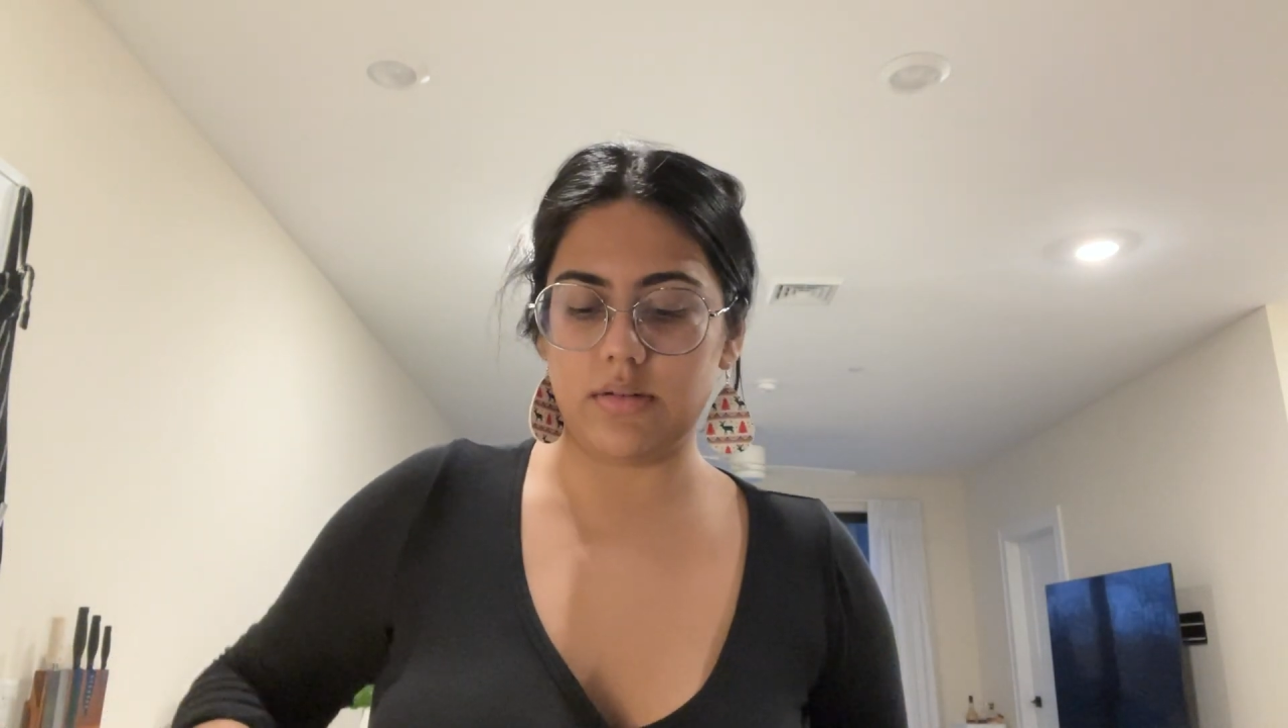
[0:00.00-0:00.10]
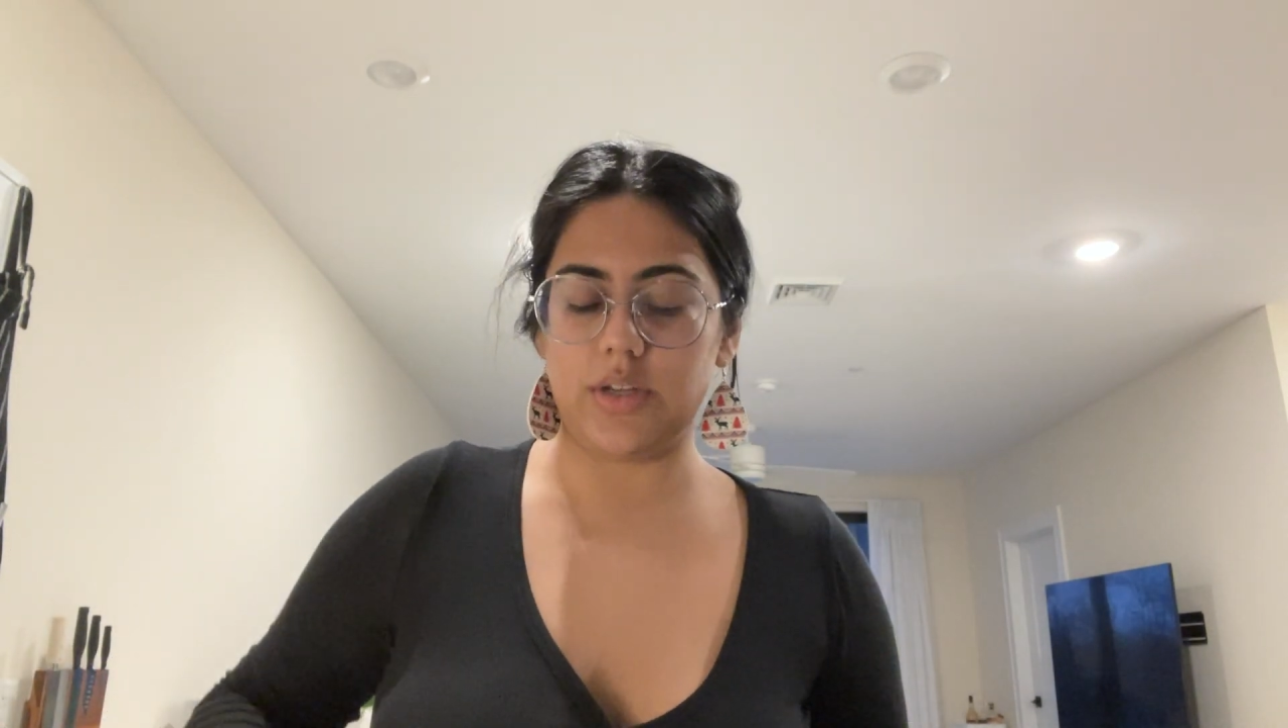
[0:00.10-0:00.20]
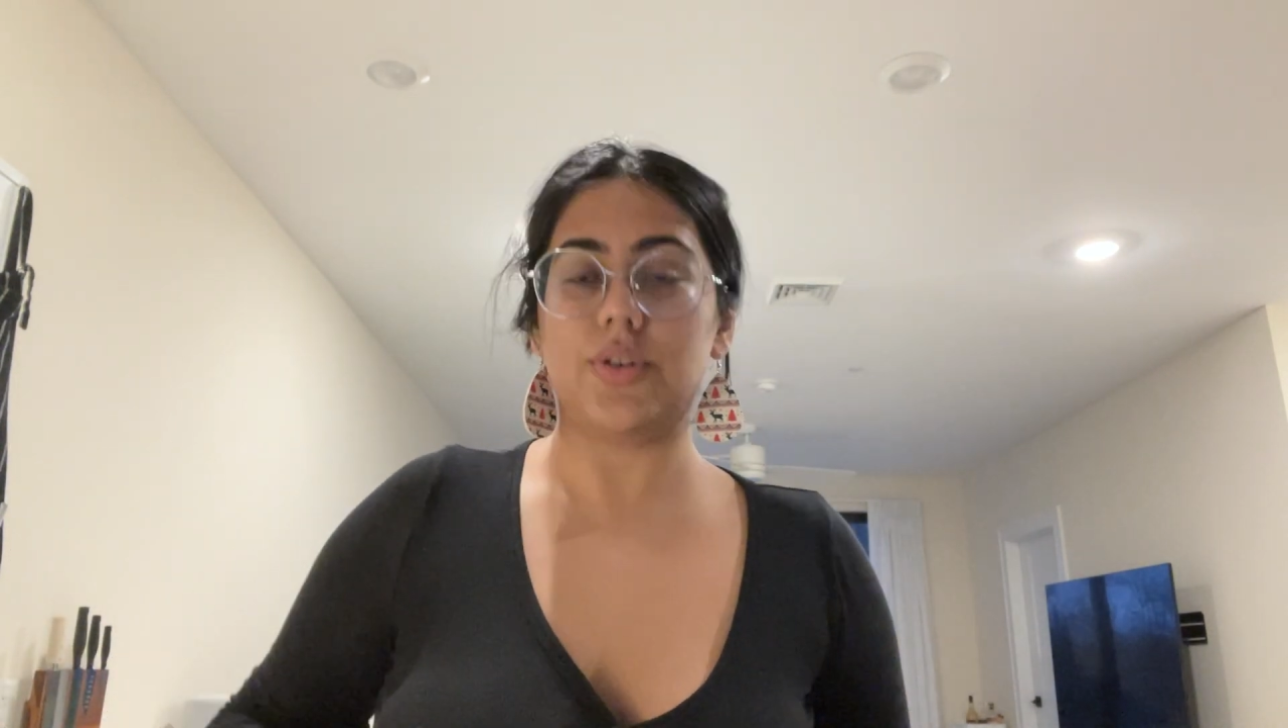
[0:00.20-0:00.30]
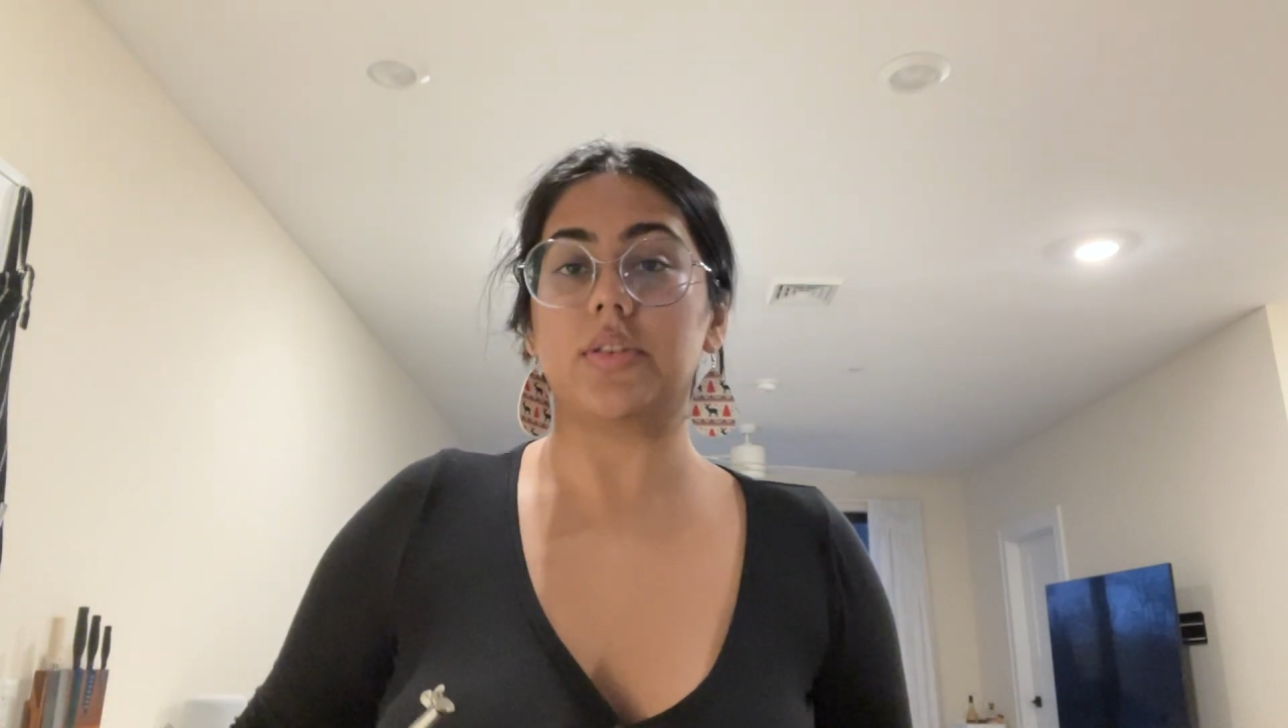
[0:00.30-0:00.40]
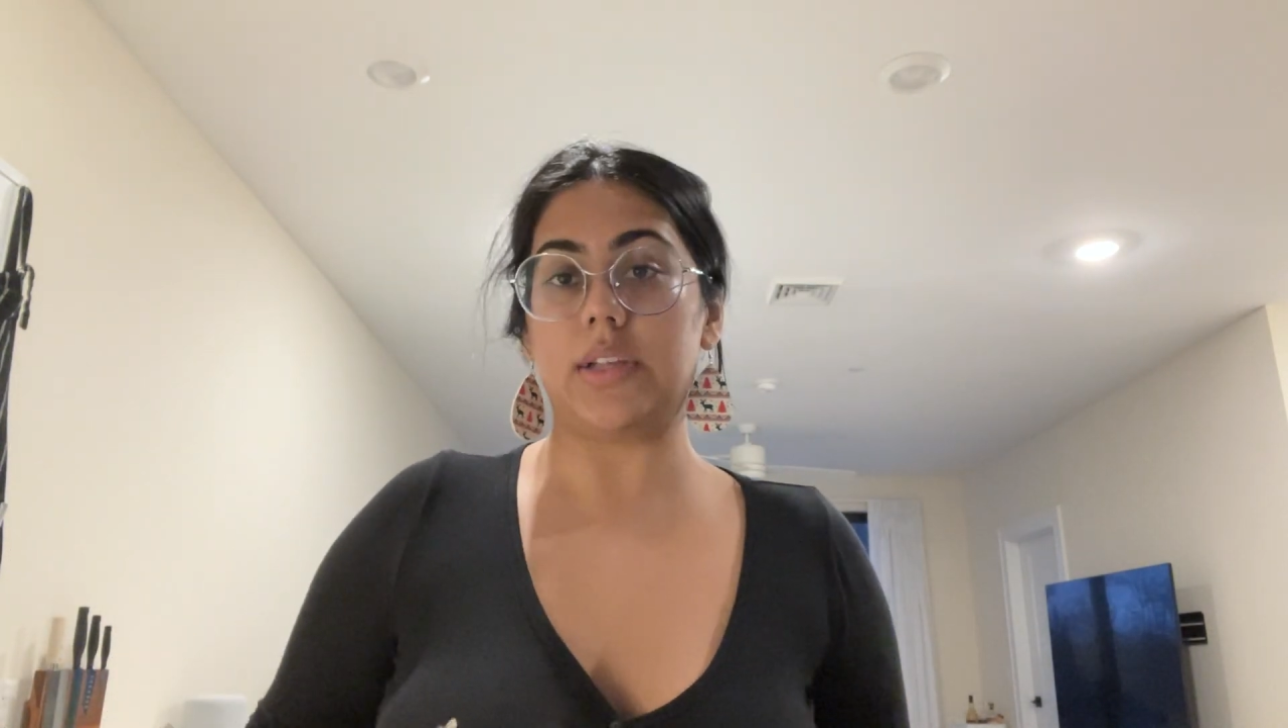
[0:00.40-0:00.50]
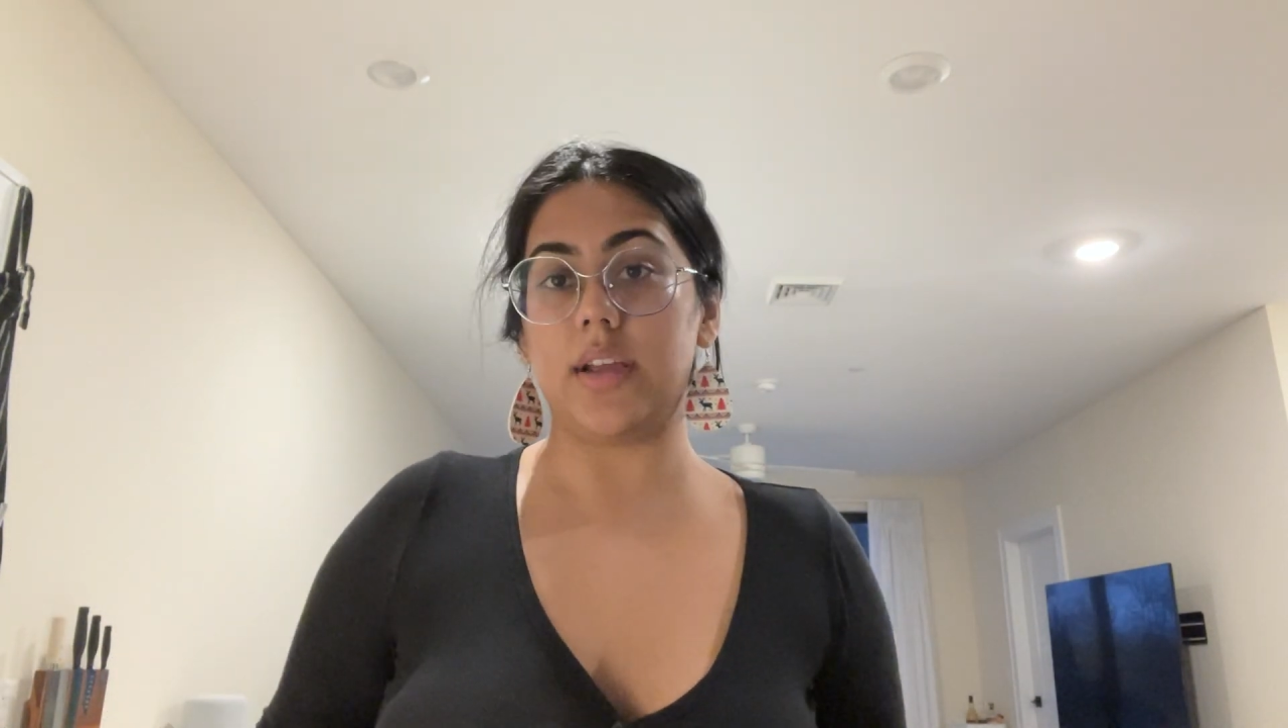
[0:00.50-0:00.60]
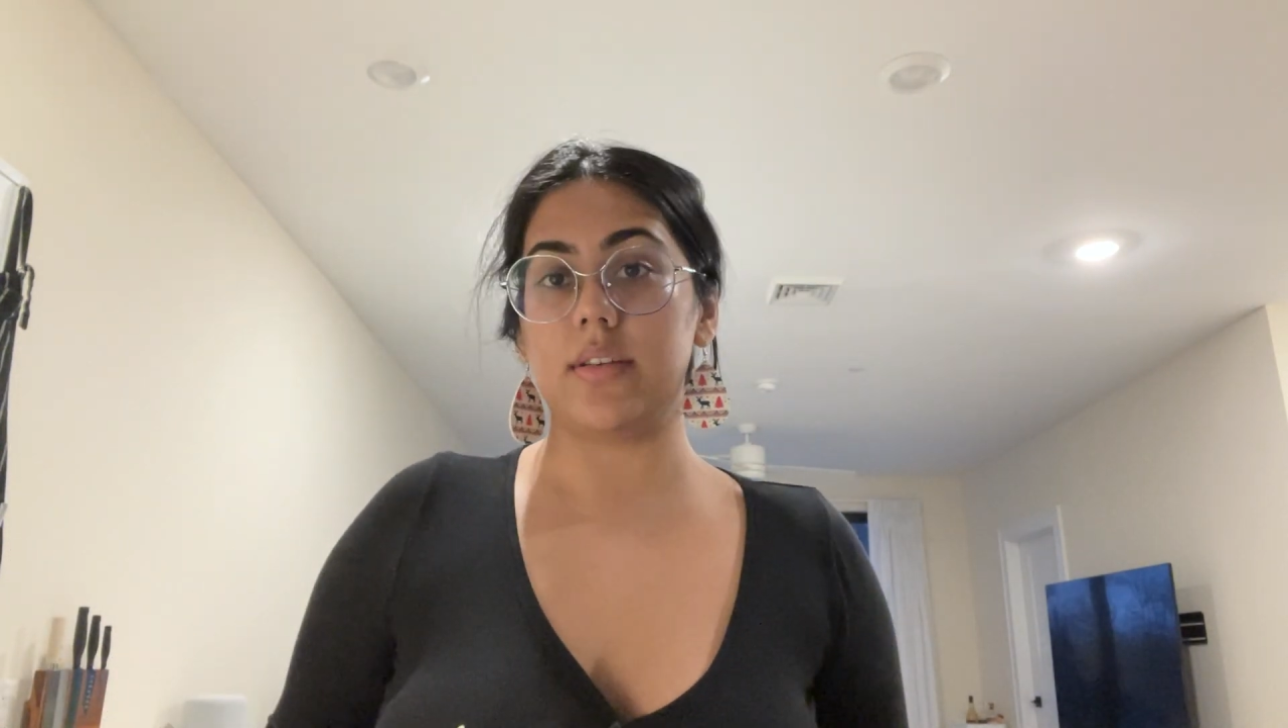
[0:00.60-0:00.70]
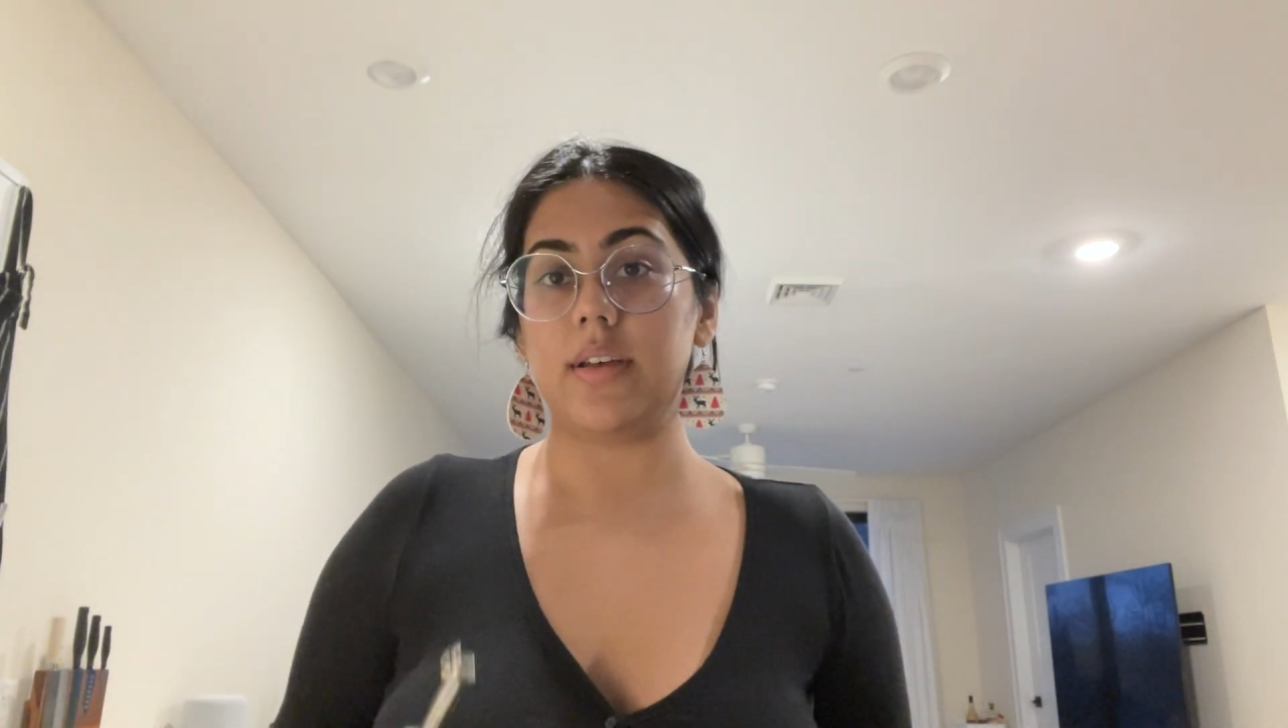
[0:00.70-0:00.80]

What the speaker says: interesting.